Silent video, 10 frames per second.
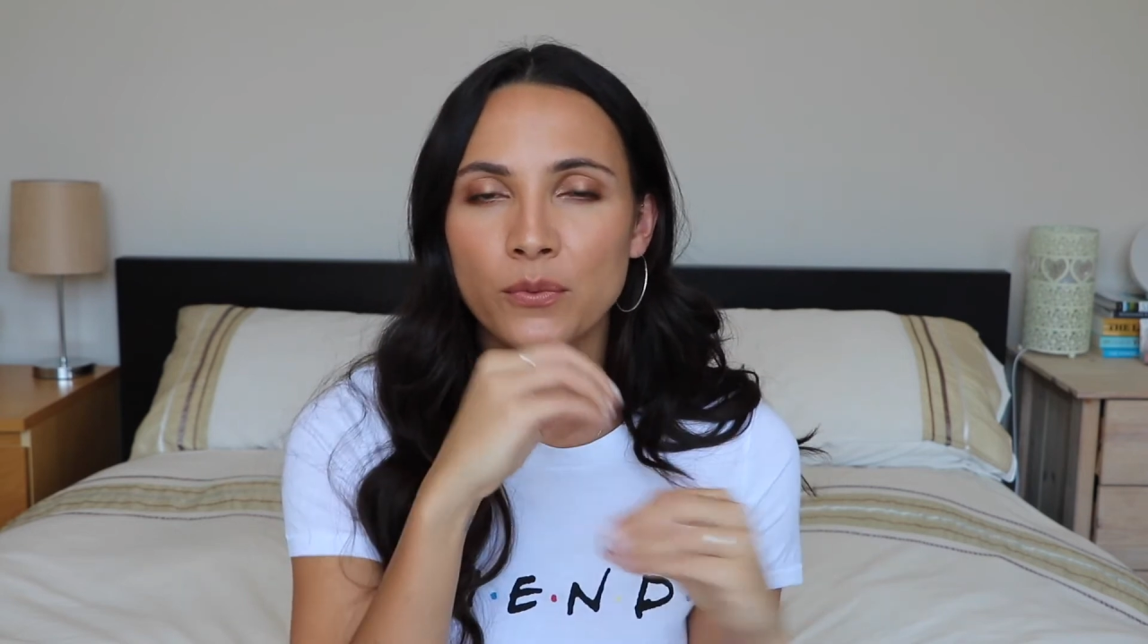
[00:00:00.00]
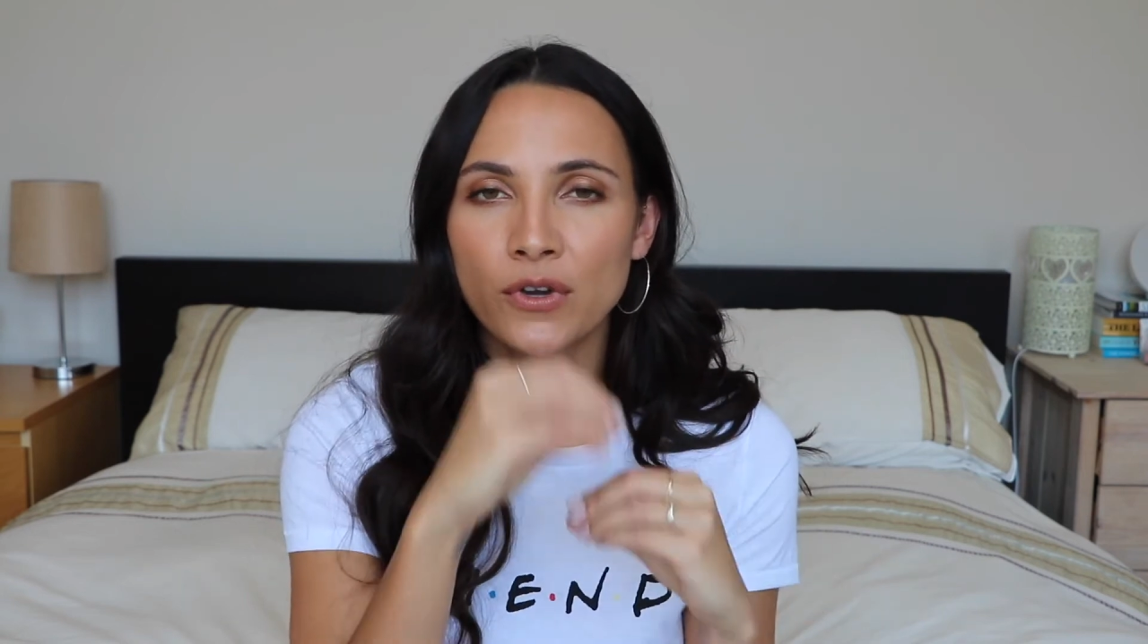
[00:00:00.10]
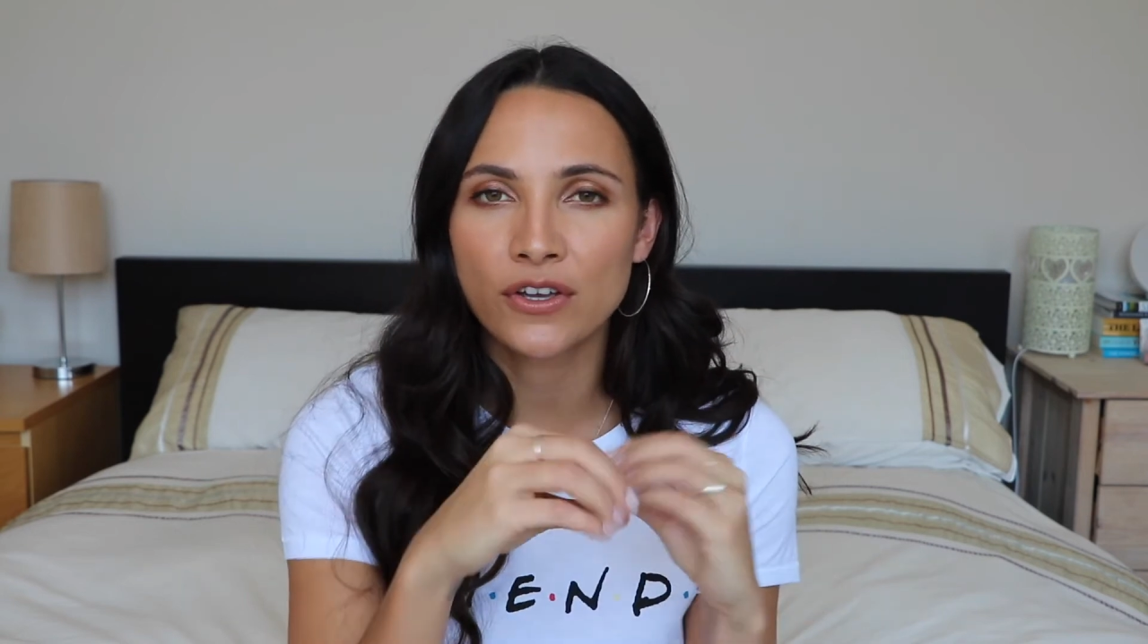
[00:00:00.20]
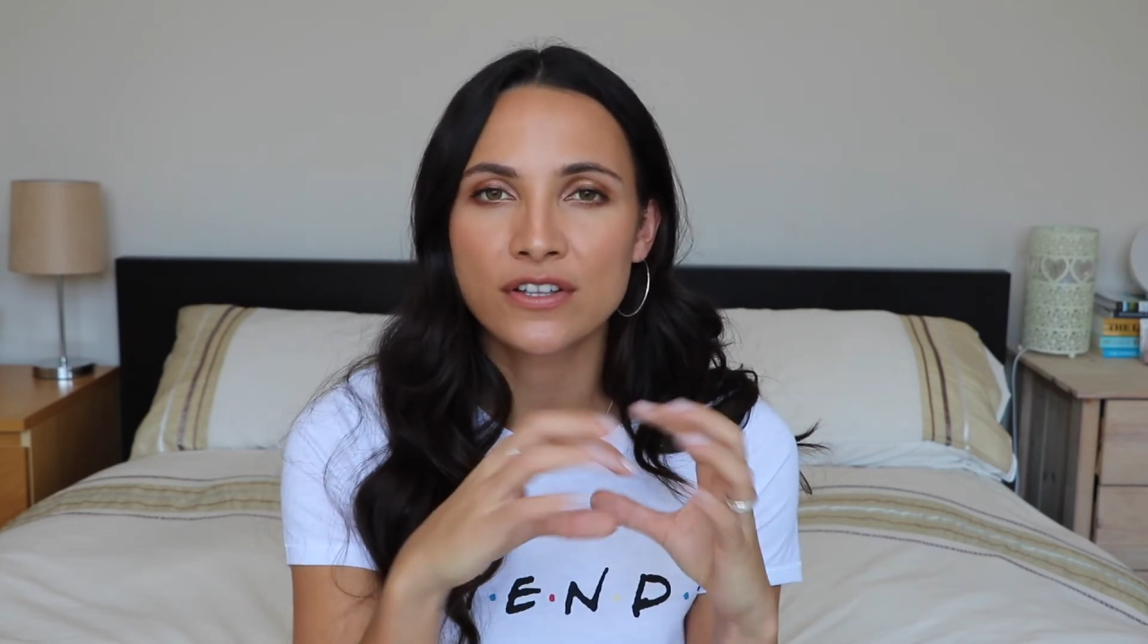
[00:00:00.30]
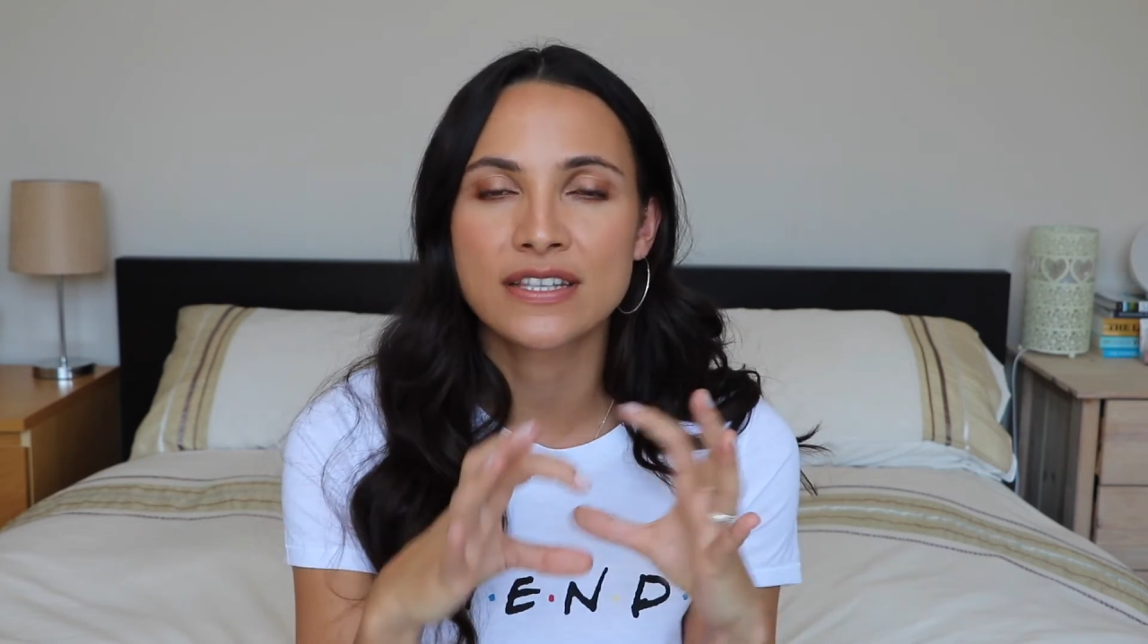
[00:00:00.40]

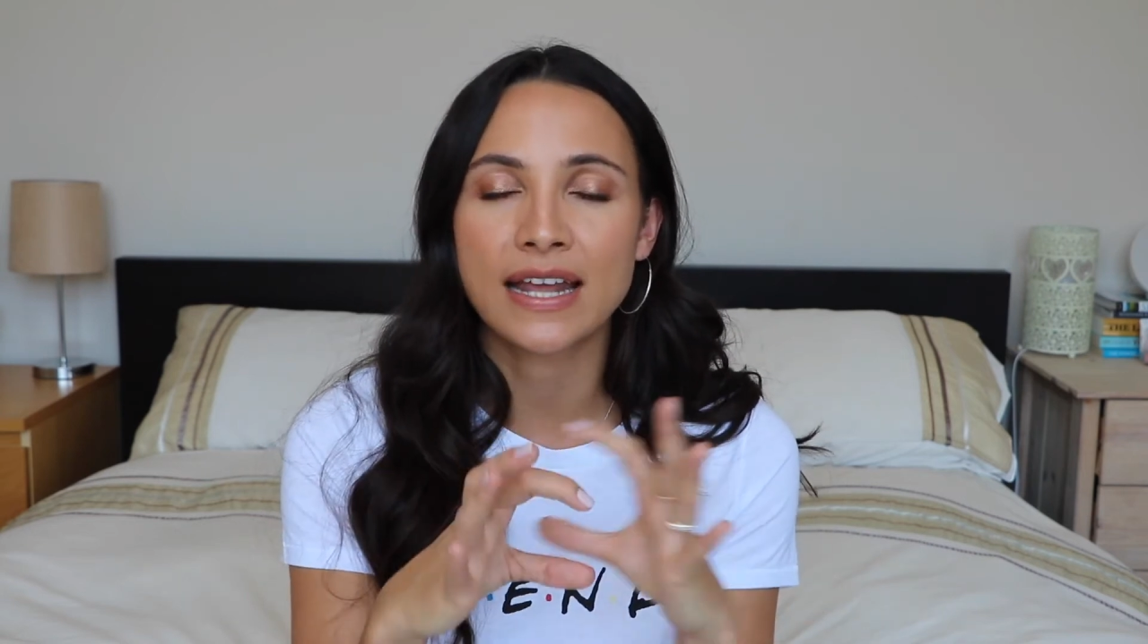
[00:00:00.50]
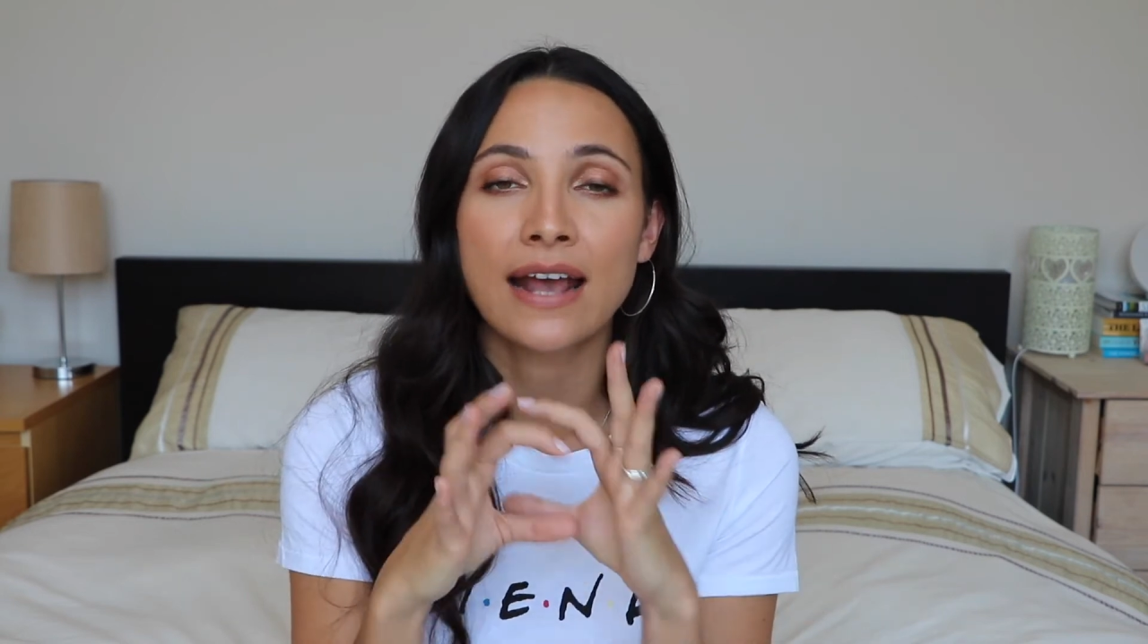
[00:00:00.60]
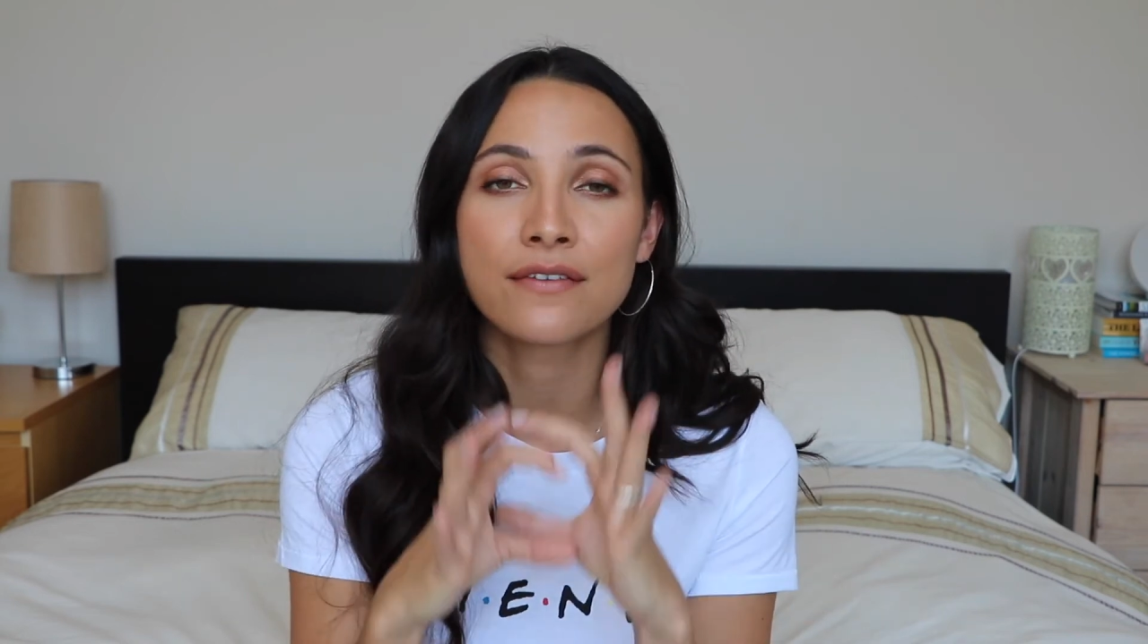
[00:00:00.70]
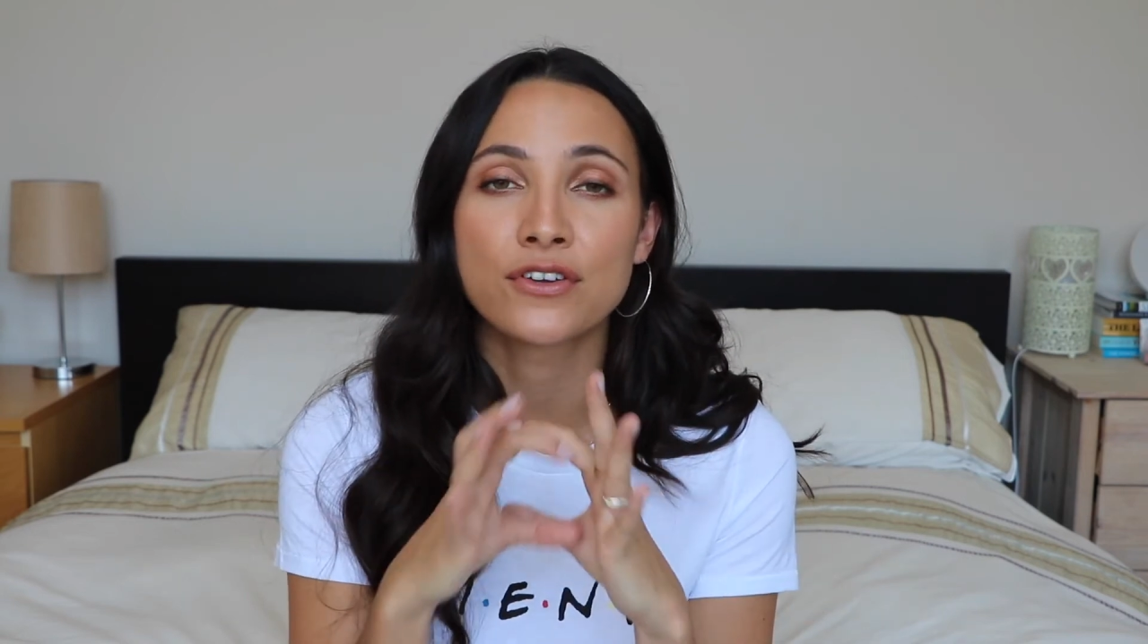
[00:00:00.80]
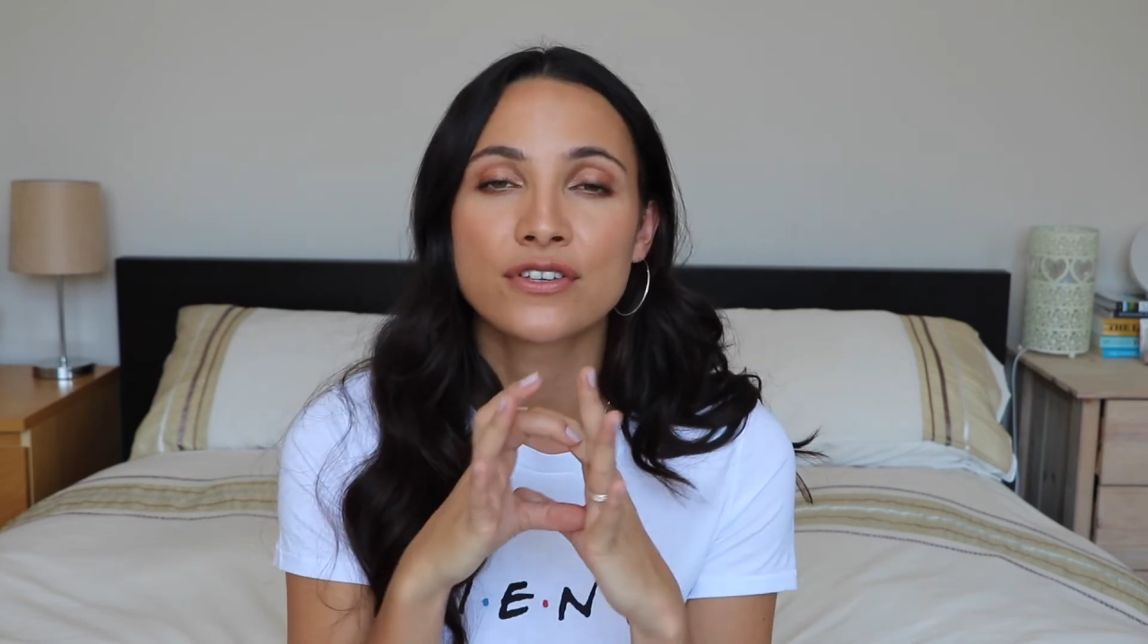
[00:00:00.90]
words that have